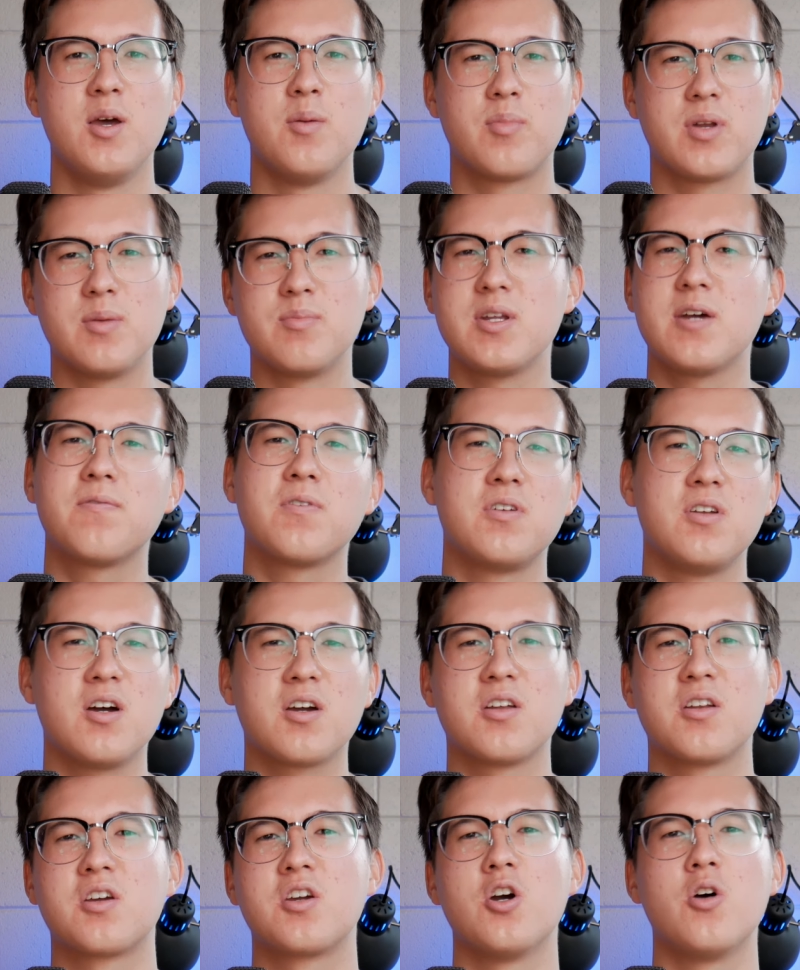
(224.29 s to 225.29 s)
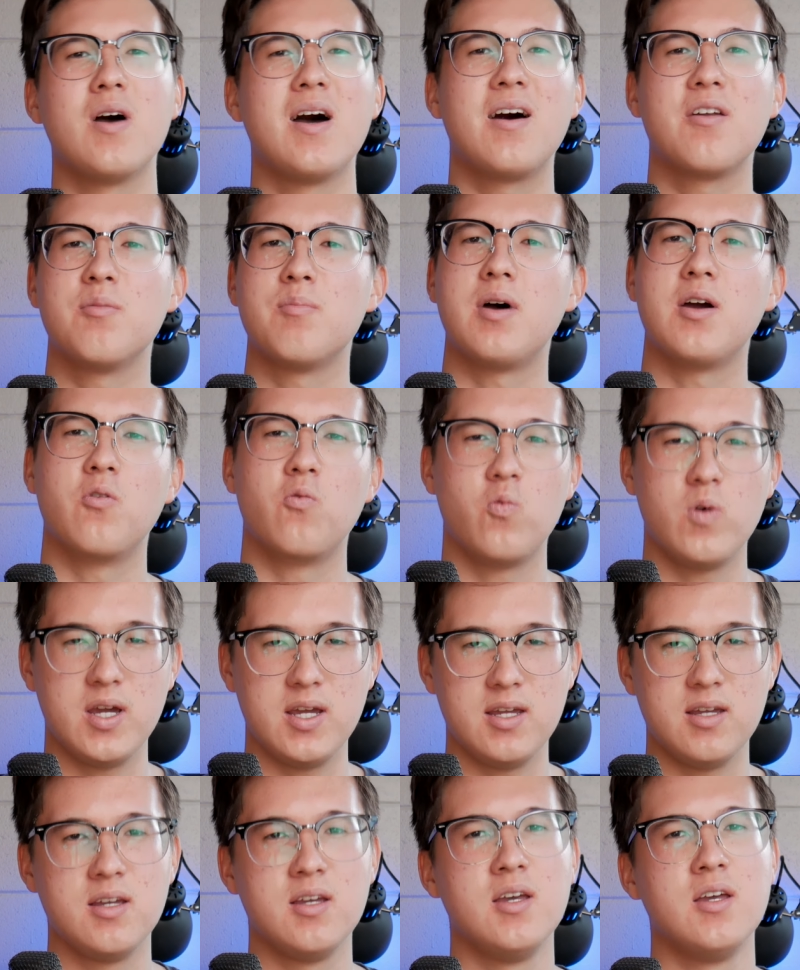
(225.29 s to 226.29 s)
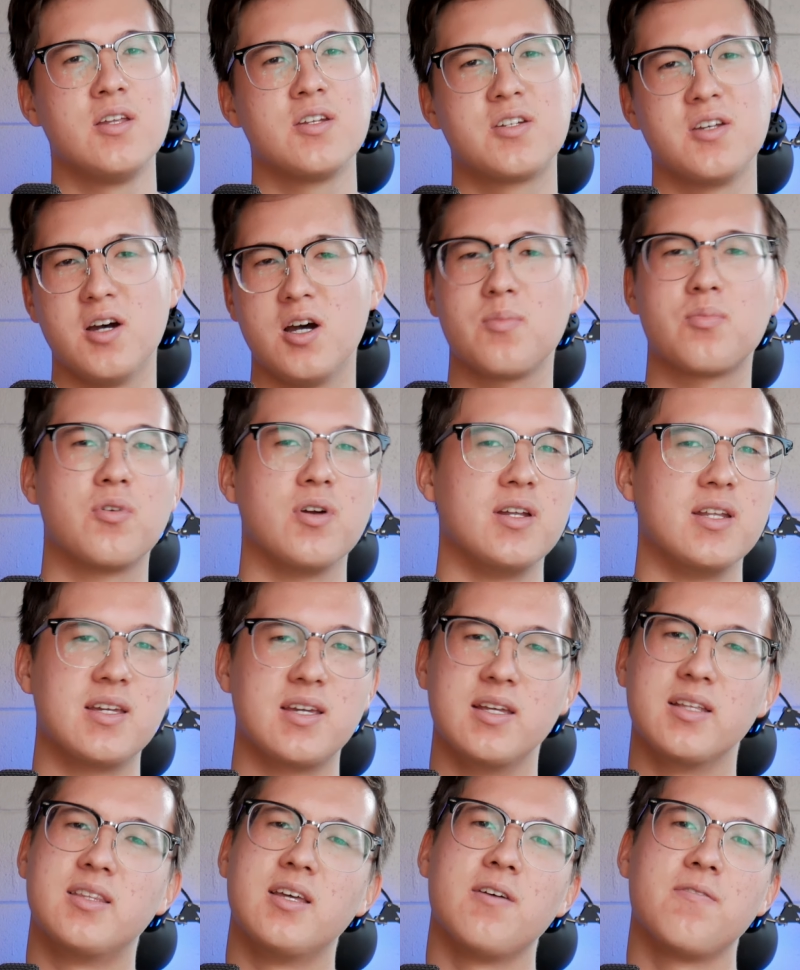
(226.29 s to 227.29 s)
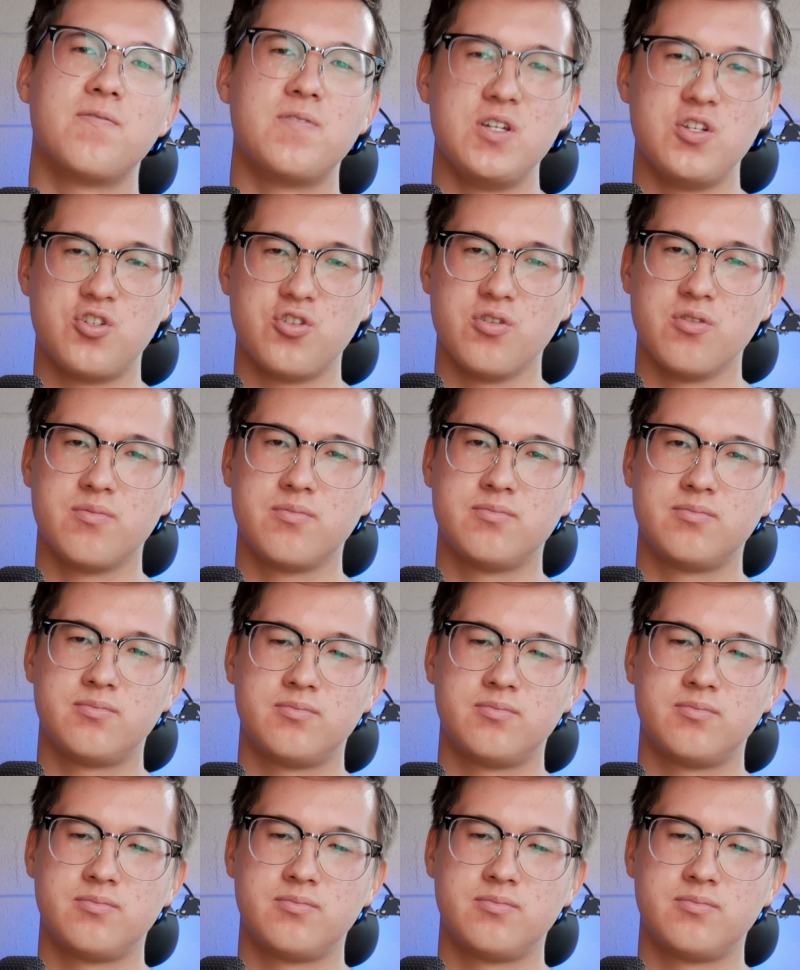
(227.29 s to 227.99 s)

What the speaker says: but I'm definitely not going to go out of my way to upgrade and get that feature.